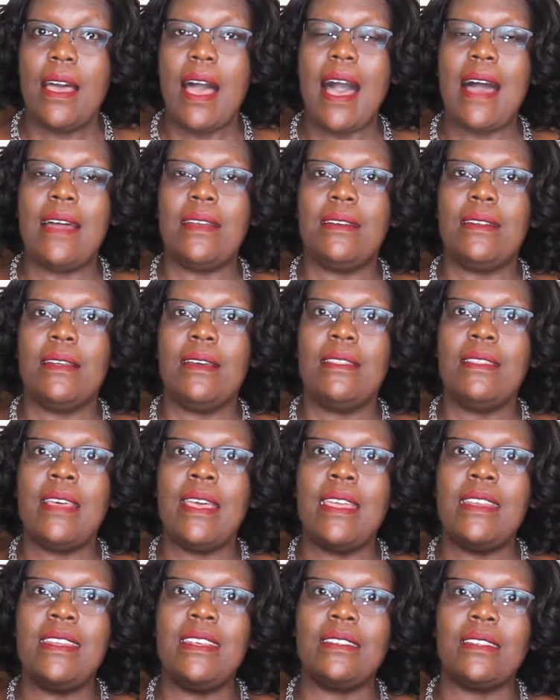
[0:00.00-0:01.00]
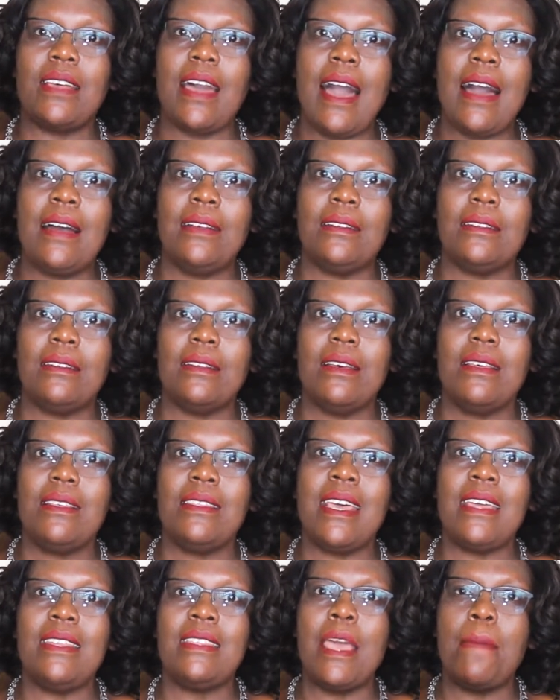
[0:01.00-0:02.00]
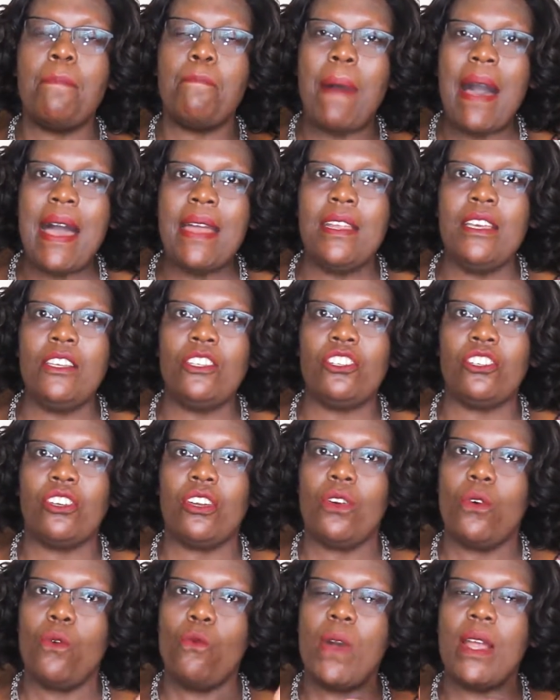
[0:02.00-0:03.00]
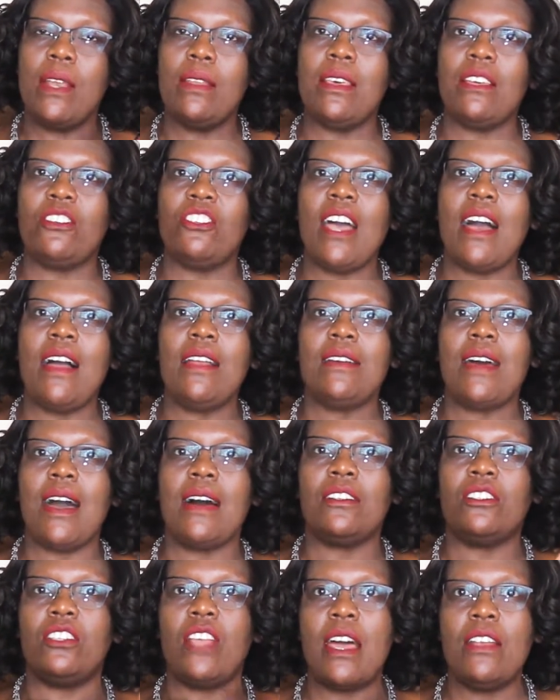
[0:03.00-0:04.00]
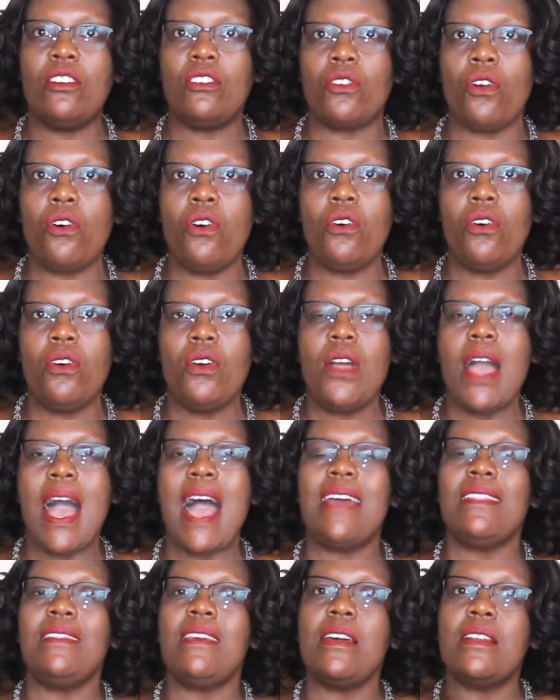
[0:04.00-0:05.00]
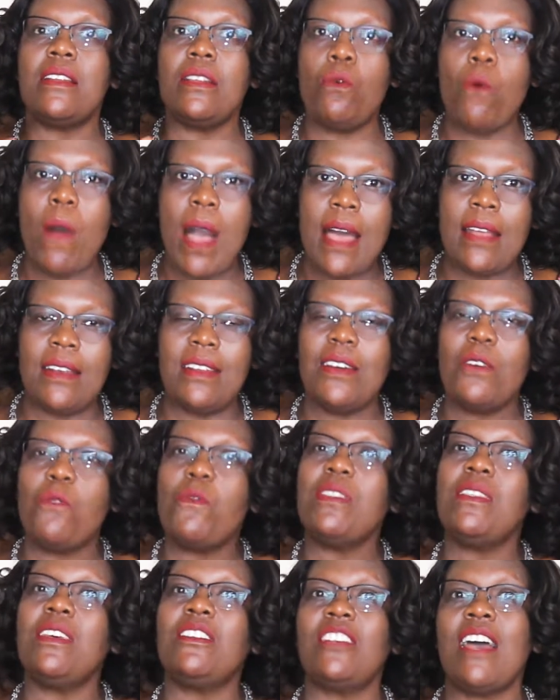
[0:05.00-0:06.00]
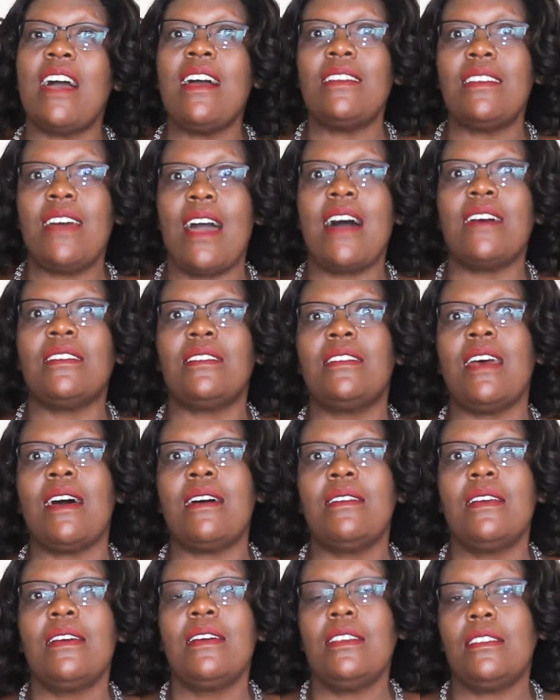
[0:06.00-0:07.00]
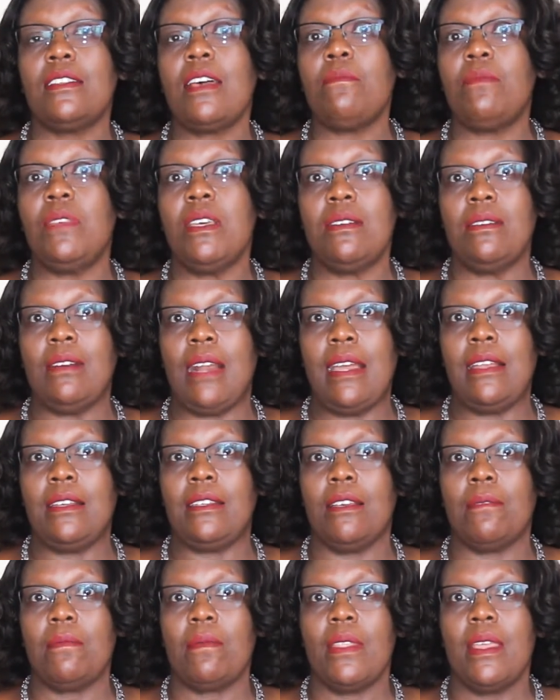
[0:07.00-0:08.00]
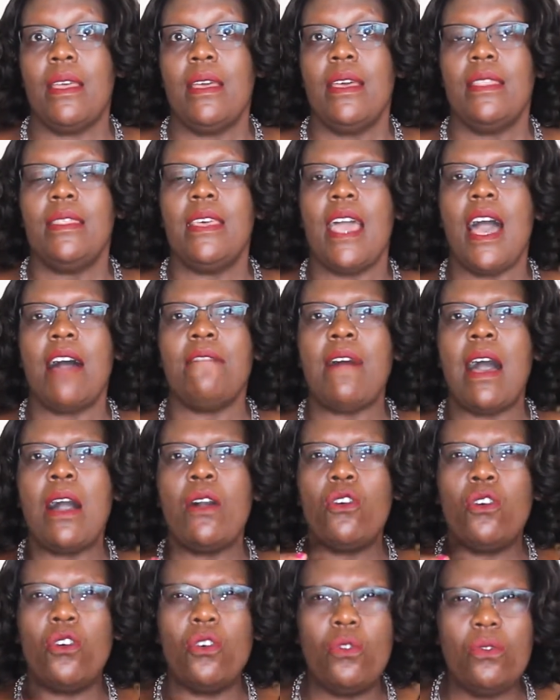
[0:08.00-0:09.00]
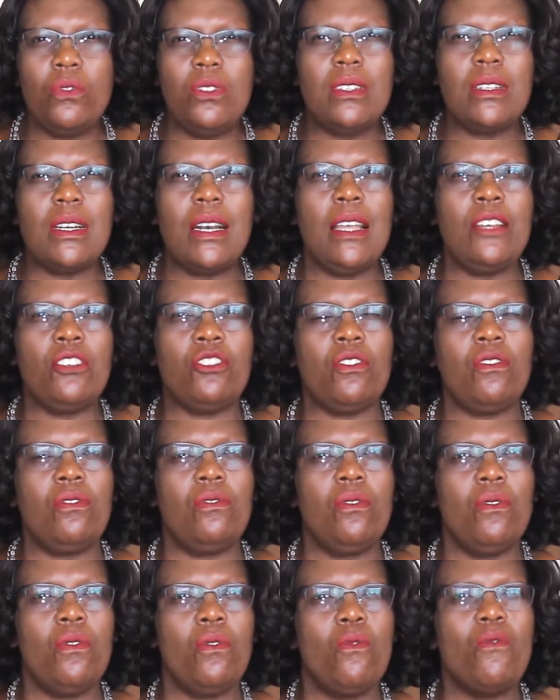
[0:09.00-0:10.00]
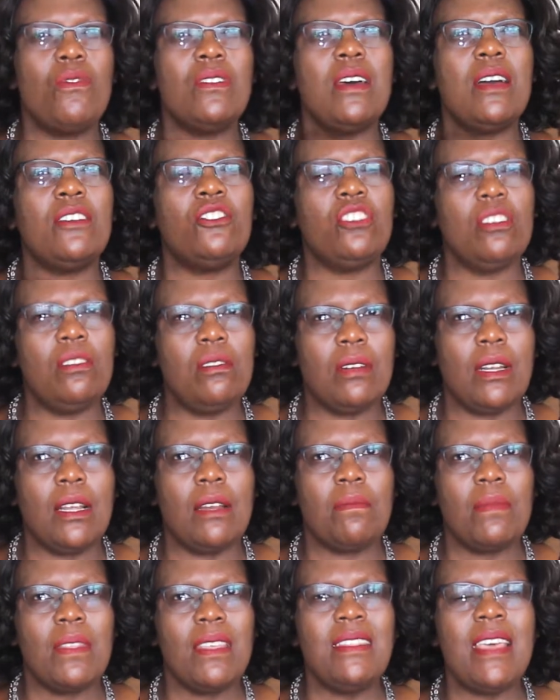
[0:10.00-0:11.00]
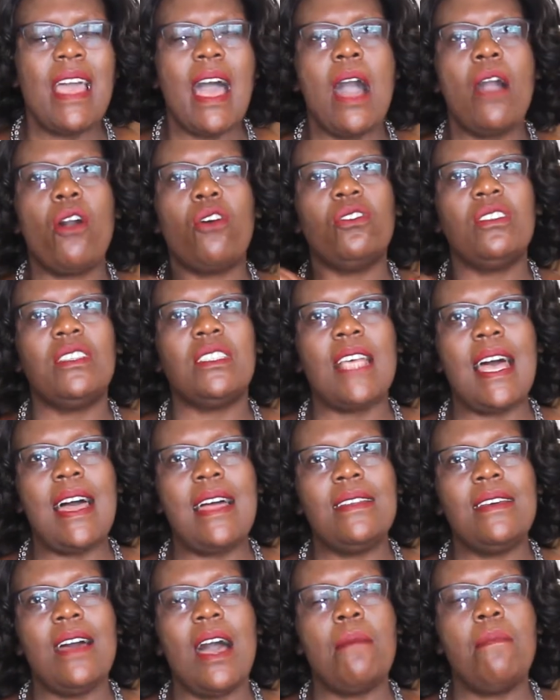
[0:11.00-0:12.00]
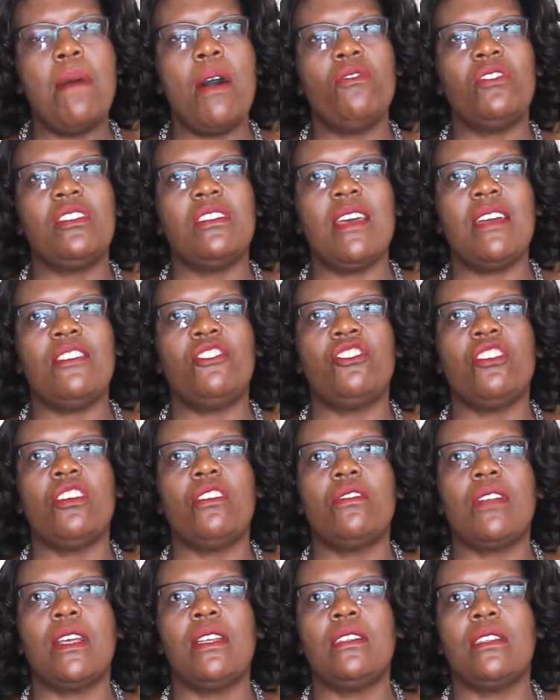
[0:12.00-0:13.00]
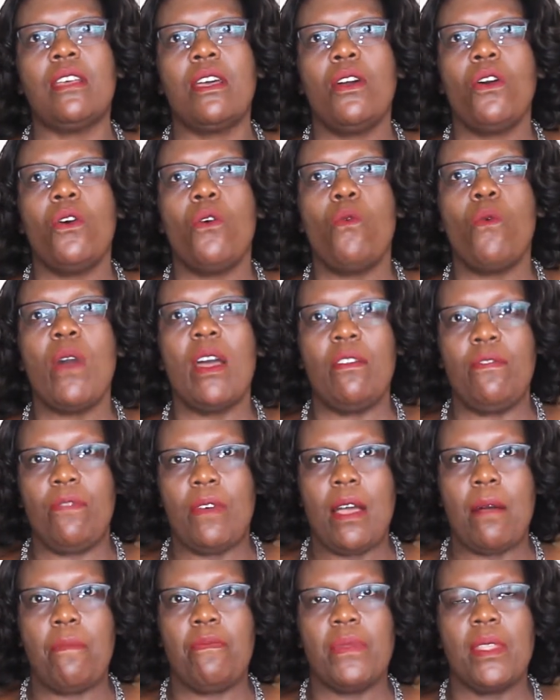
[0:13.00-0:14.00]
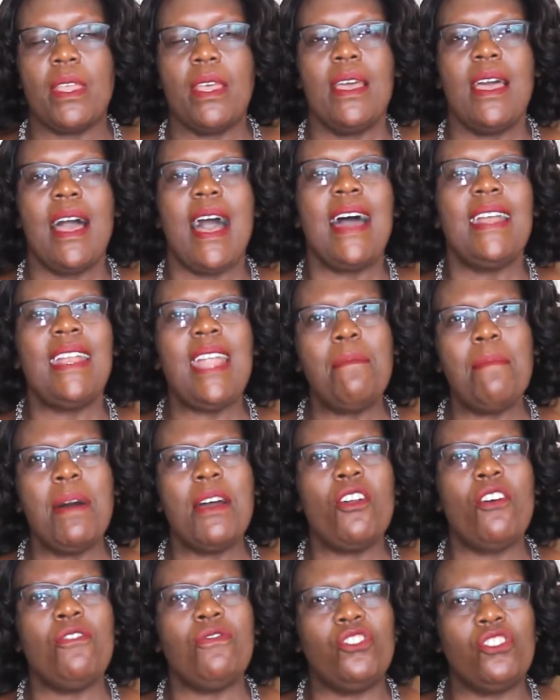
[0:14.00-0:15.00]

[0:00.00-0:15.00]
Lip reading: and they discuss, they punish when the child has done wrong, and they reward when the child has done something right. They have a good relation with their children. They are concerned about their children's welfare. A number of